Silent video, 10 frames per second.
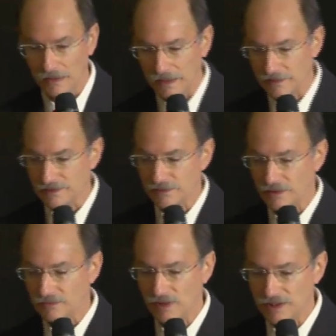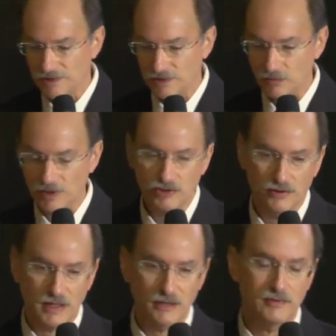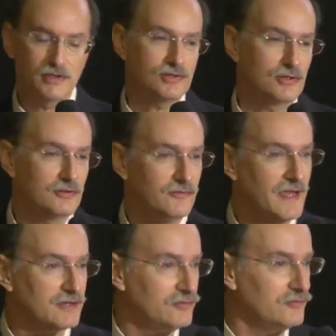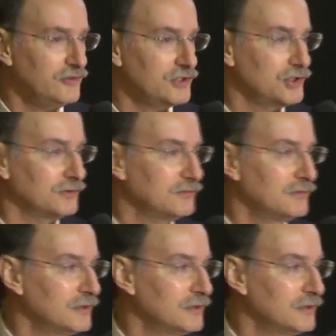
And this then raises the question, how do we discern fact from fiction